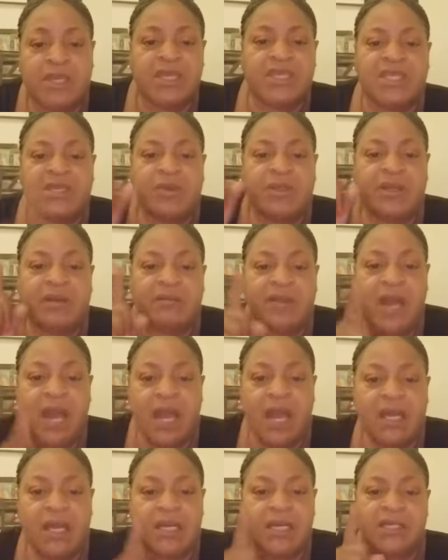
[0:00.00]
Because see, what they're
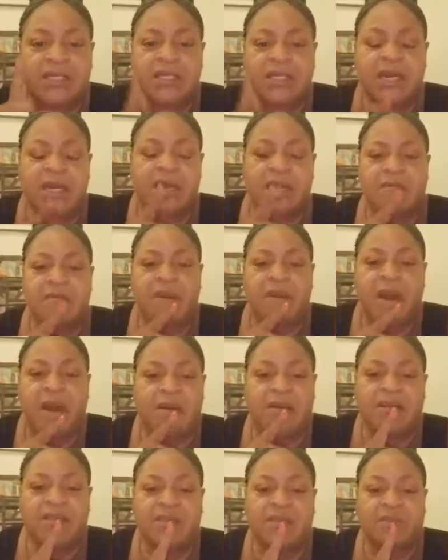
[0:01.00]
not going to tell you
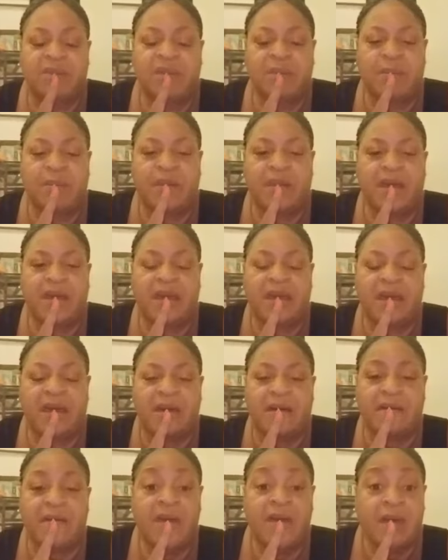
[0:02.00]
about is the people that
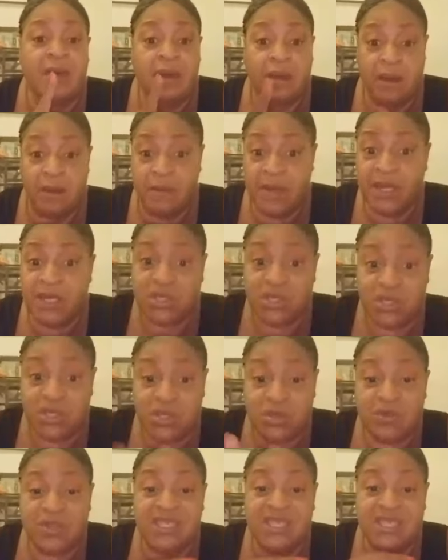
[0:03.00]
have committed
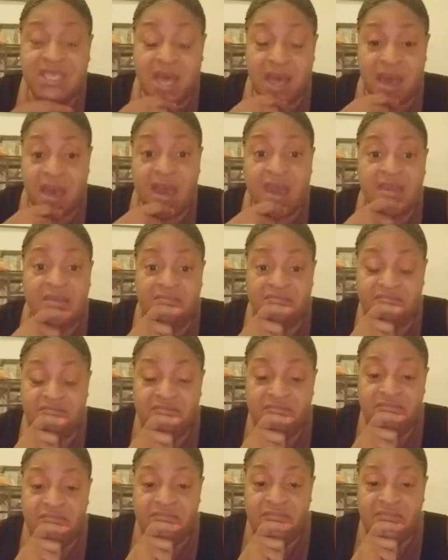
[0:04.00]
suicide
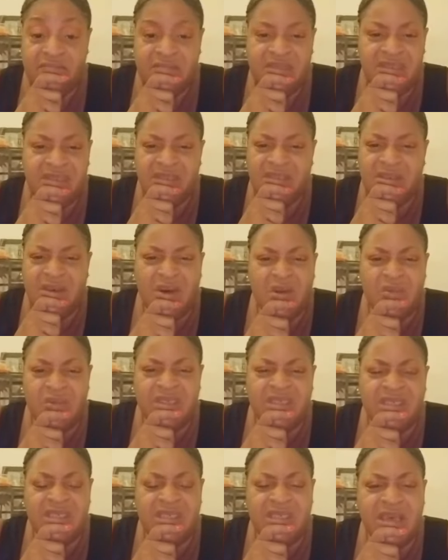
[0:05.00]
since all
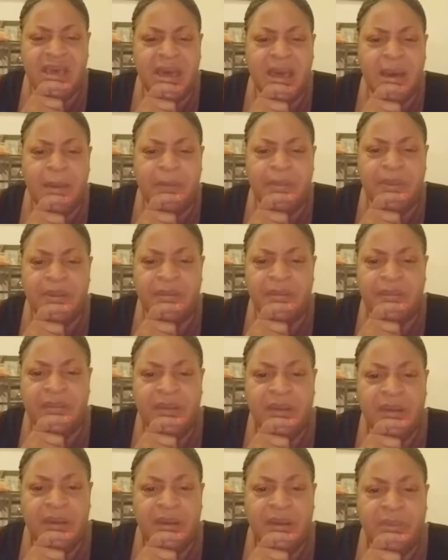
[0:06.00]
this has happened.
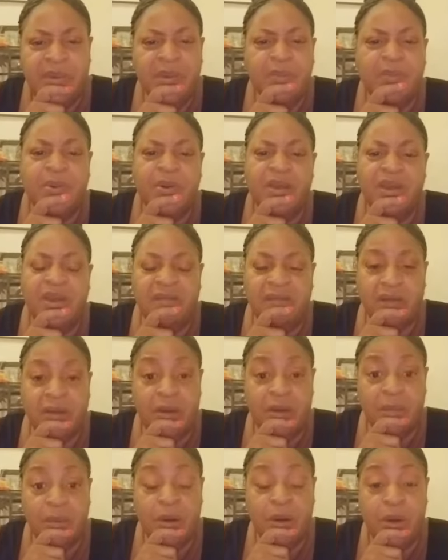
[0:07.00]
People are giving
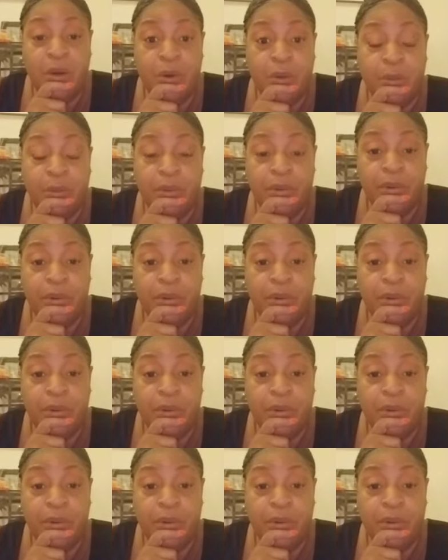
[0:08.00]
up hope.